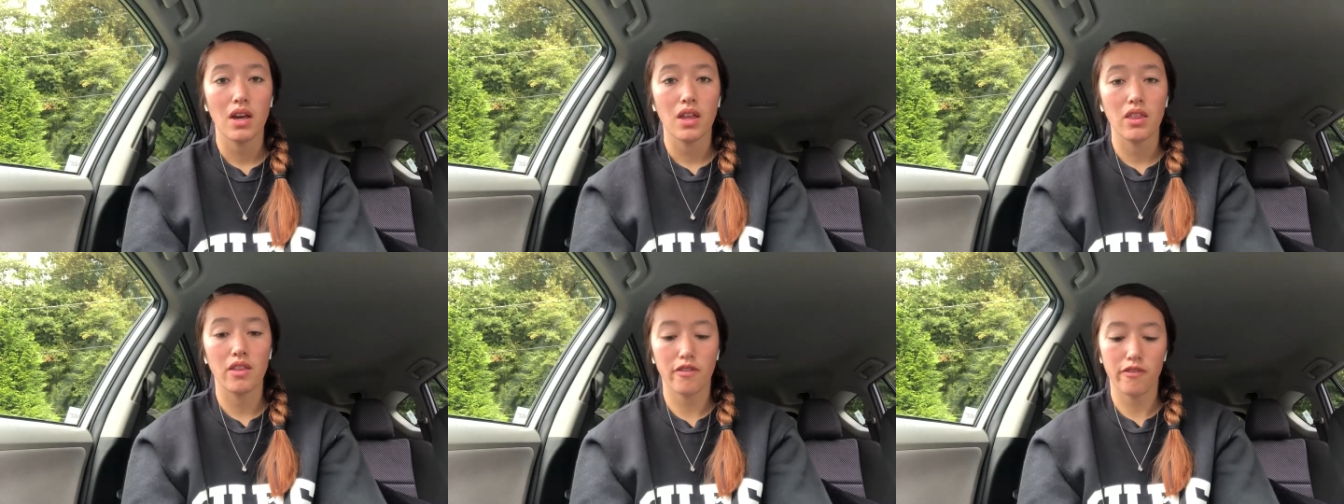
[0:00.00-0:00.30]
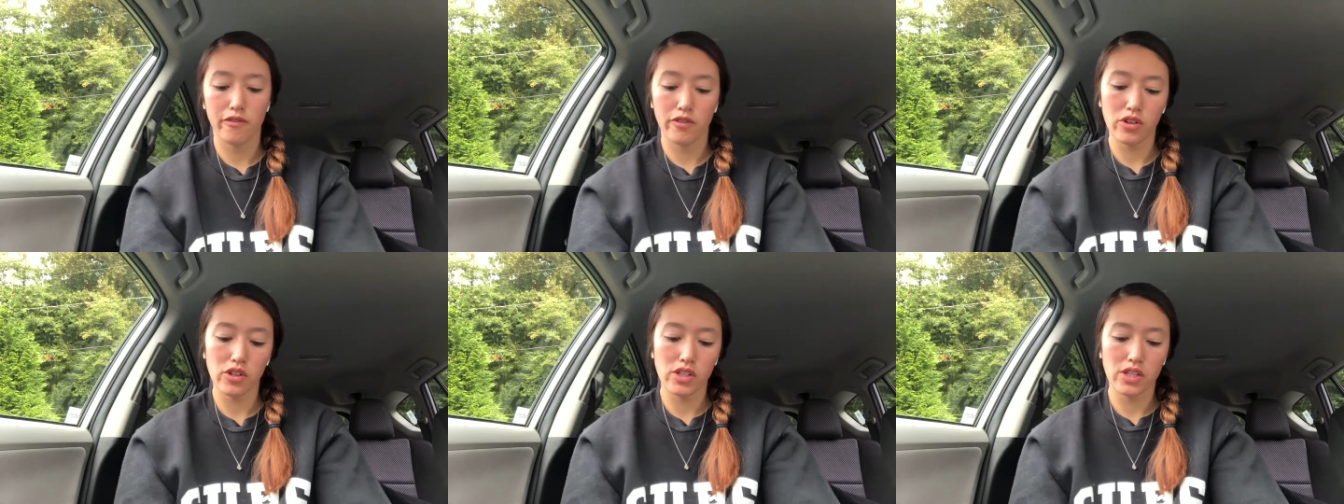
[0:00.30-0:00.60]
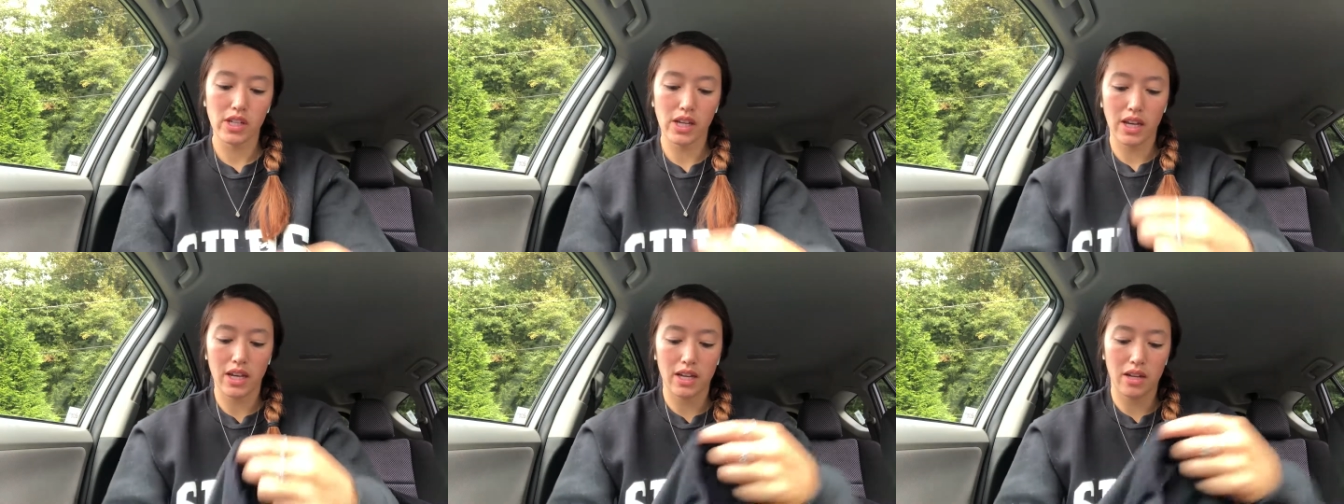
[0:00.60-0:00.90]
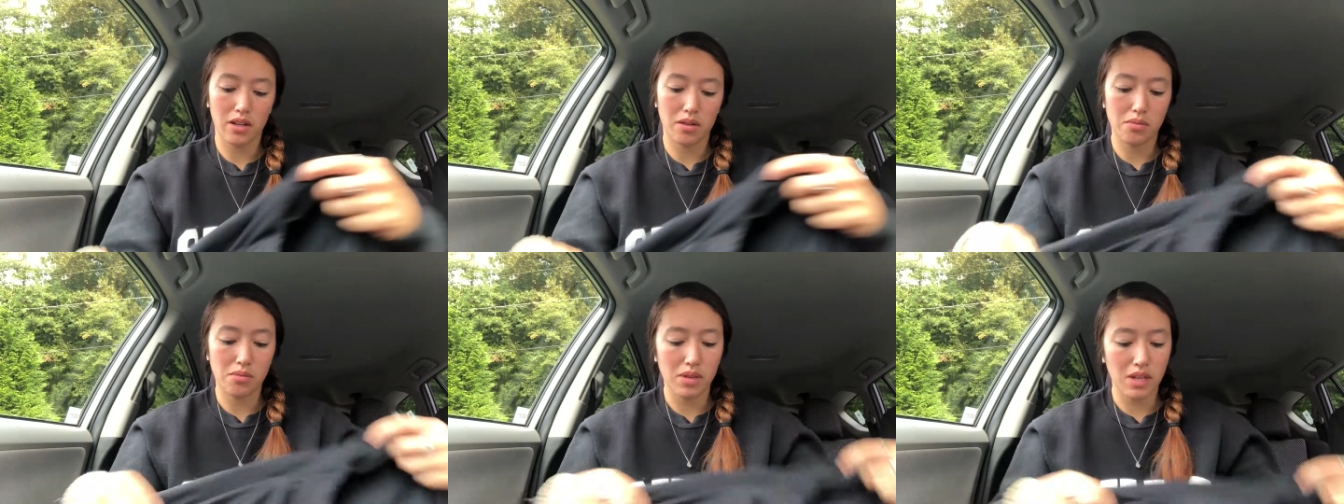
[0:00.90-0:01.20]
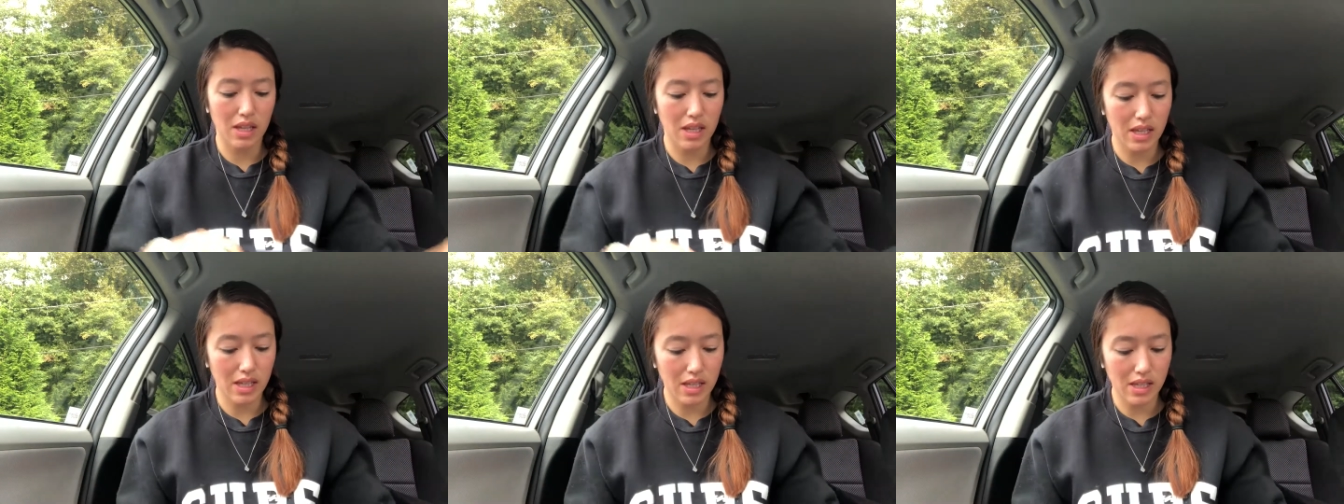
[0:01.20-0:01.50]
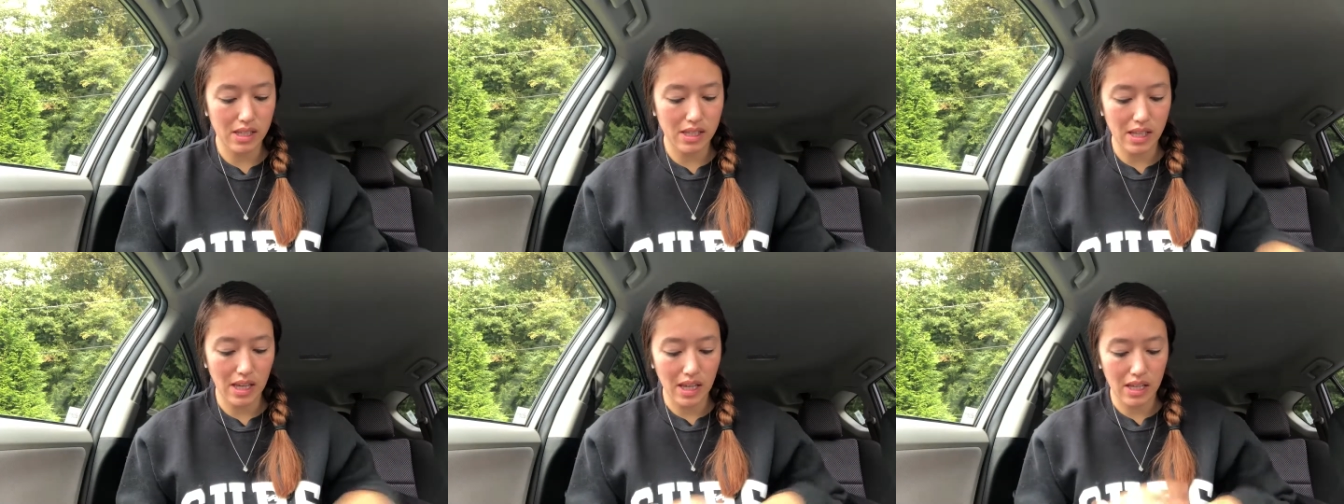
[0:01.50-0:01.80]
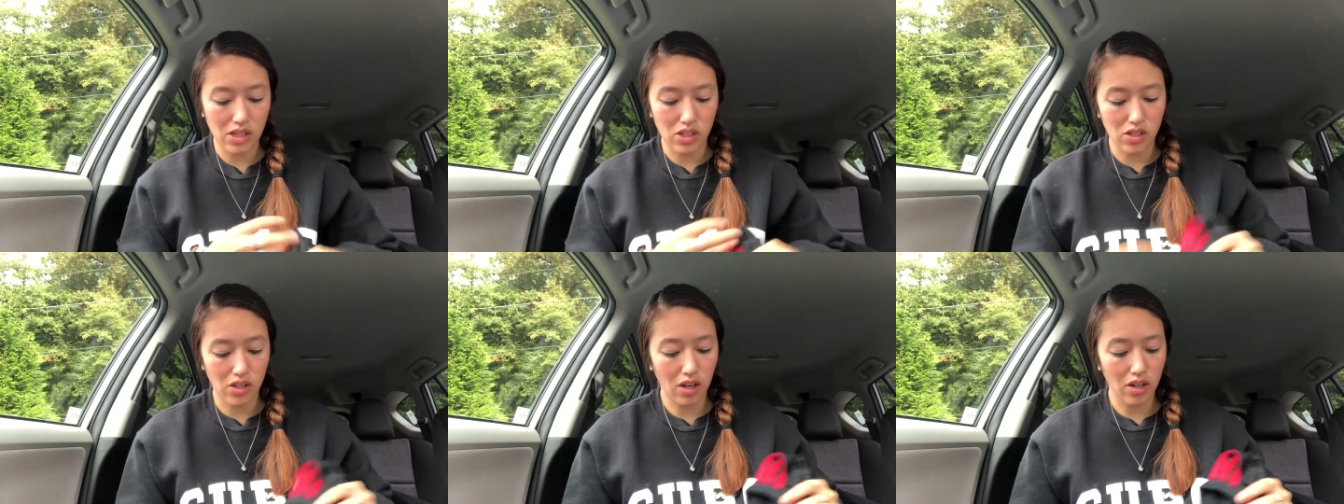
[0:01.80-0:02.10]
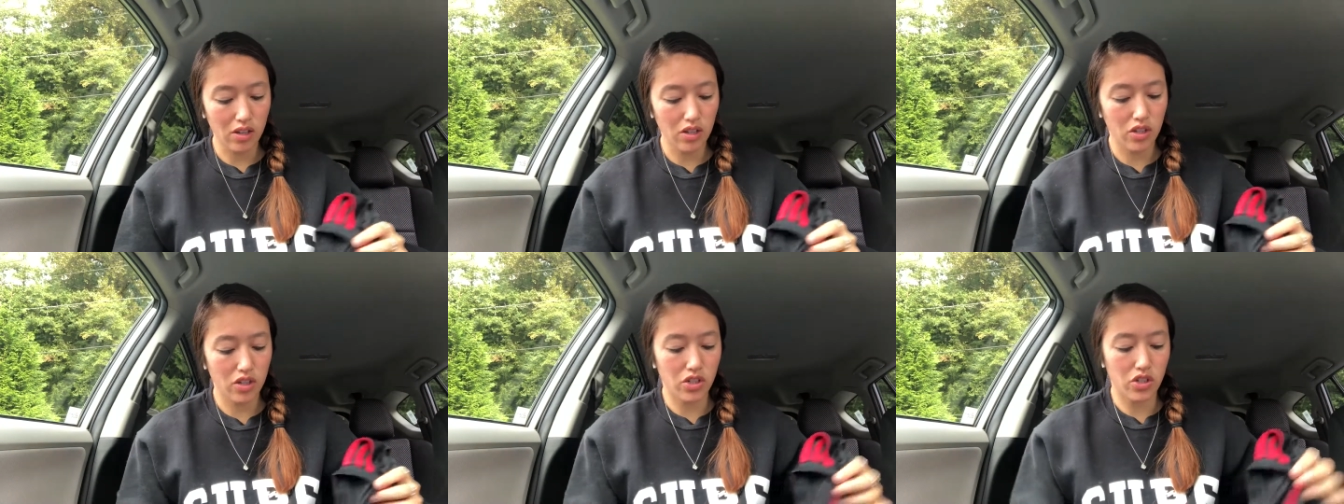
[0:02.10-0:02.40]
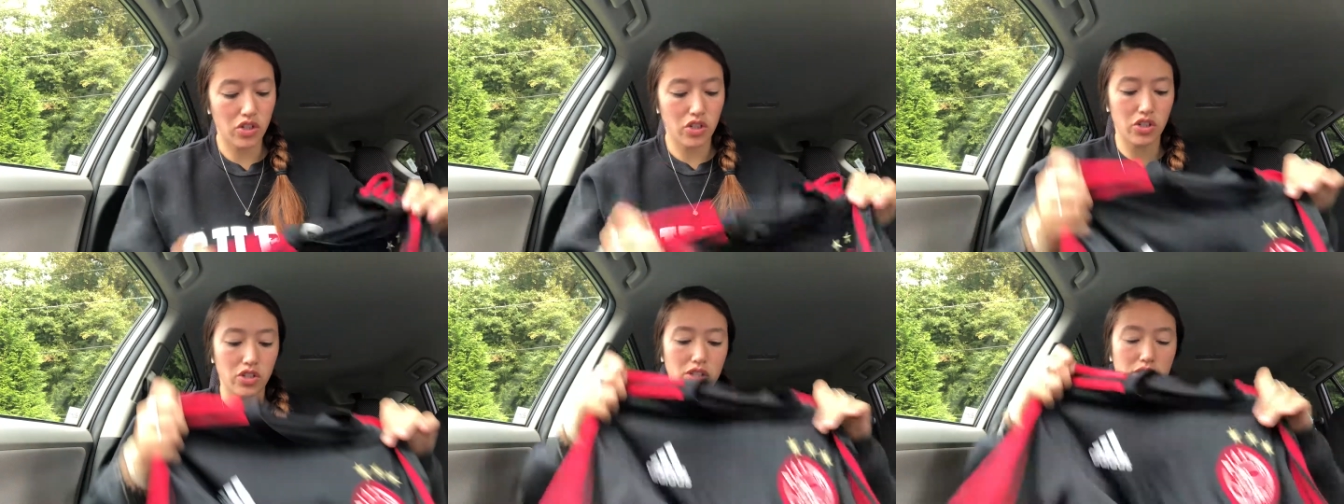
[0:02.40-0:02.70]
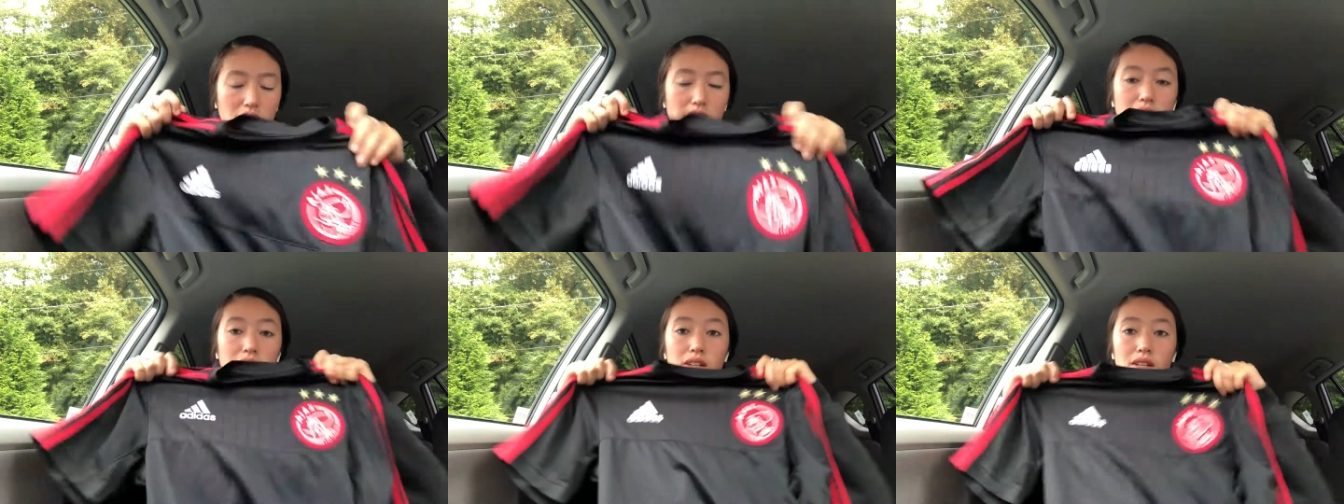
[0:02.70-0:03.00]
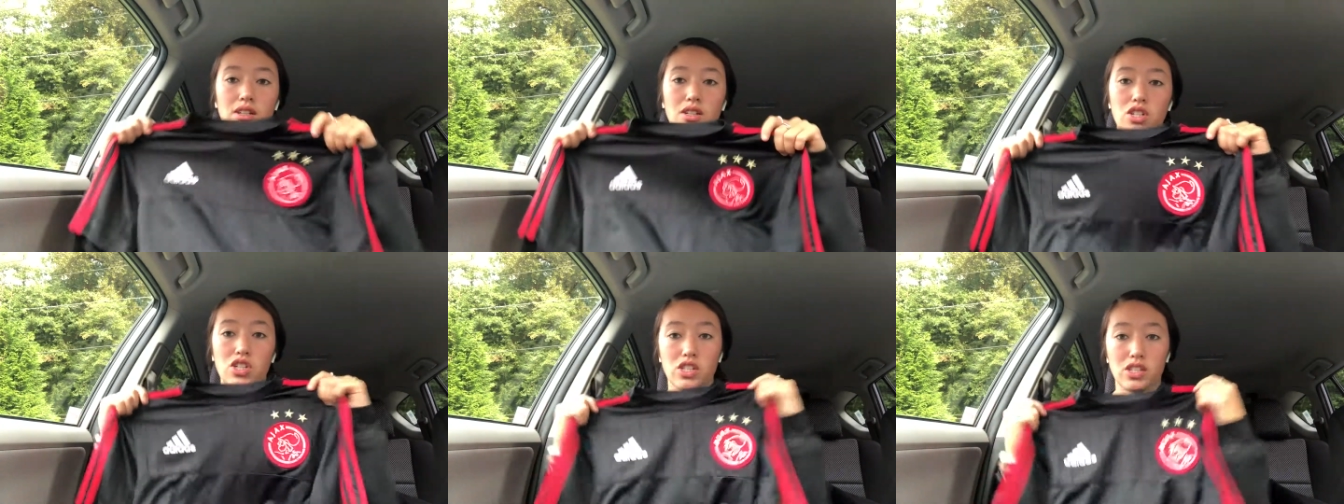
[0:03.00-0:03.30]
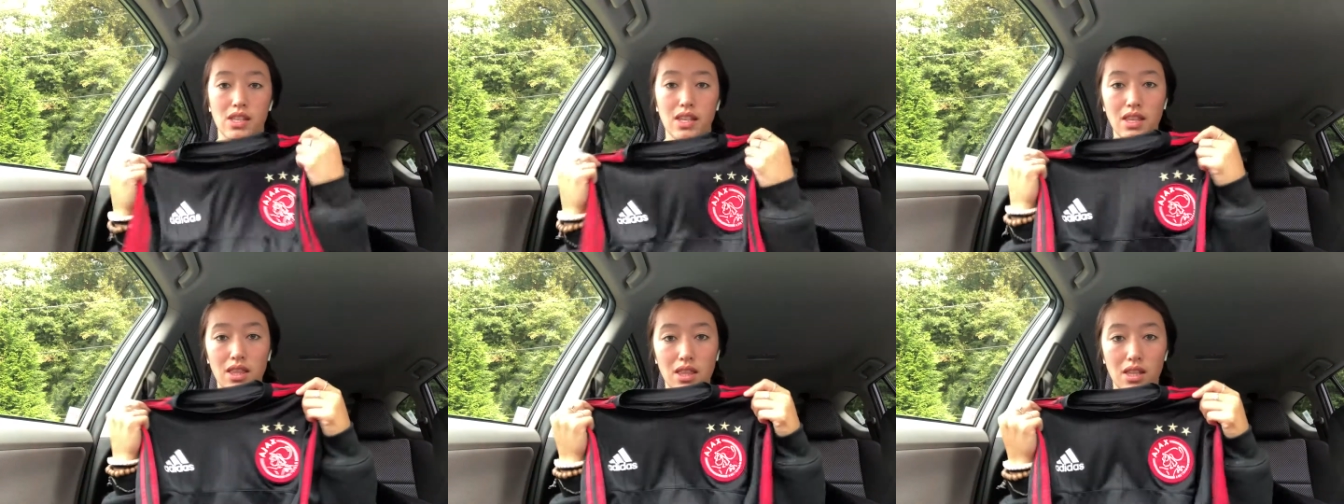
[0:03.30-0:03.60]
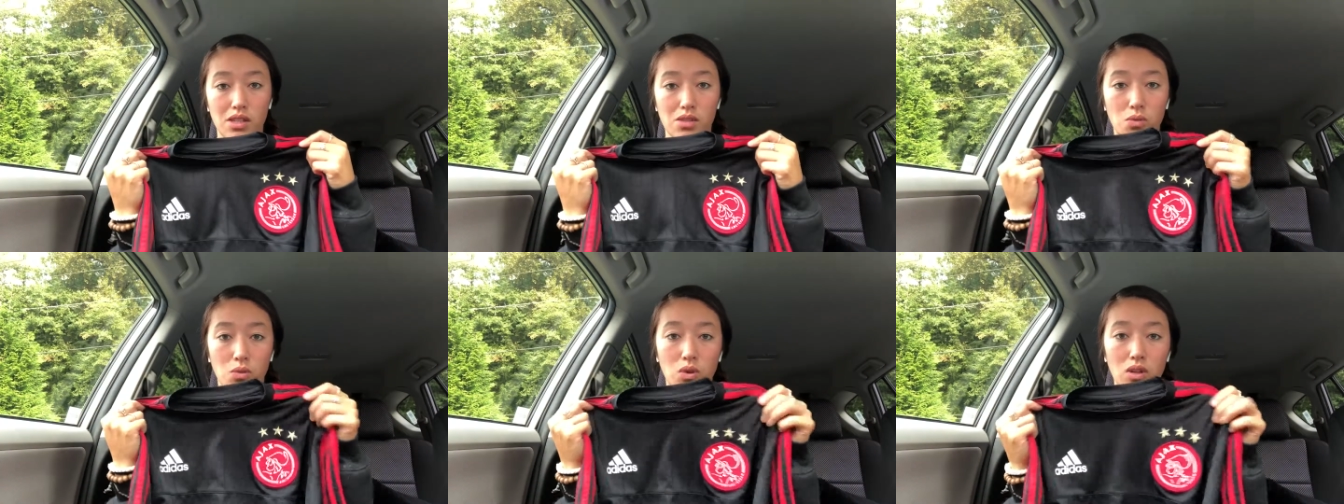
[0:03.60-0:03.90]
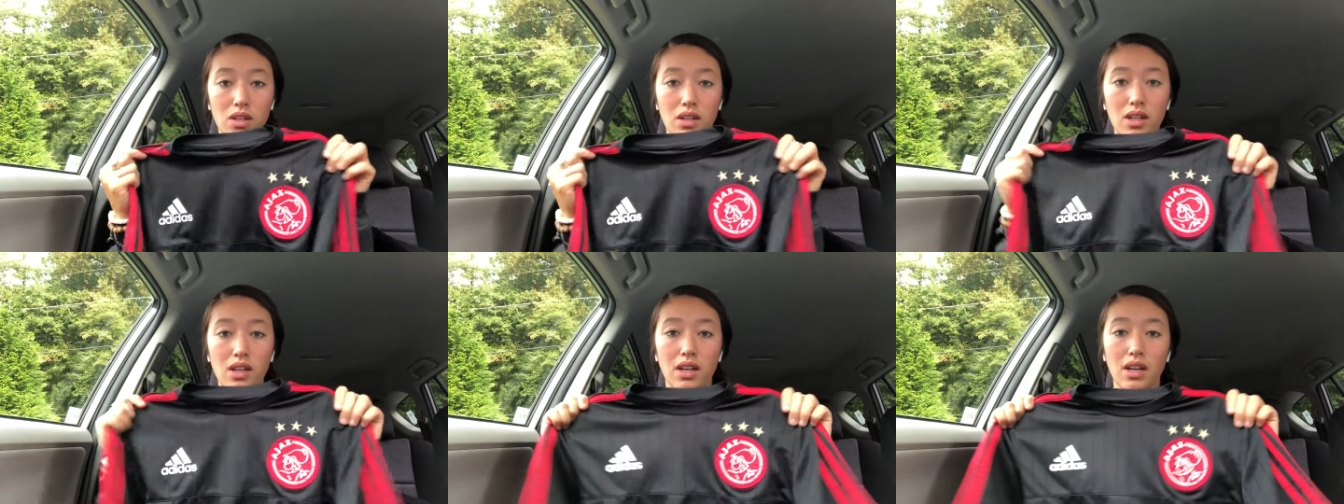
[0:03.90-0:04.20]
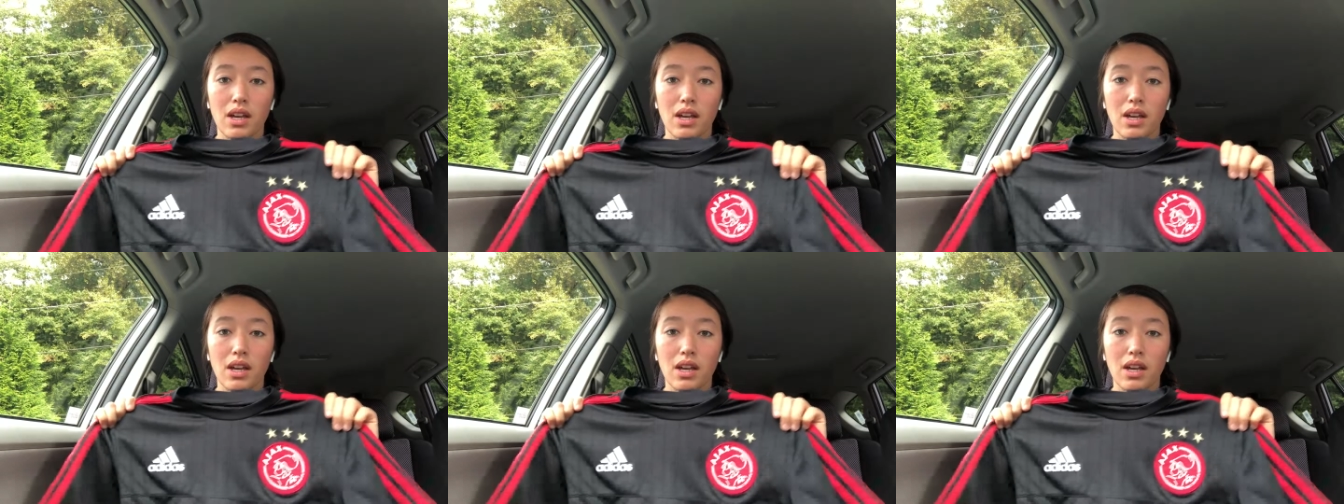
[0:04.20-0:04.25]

The first item is a soccer jersey, just like this one.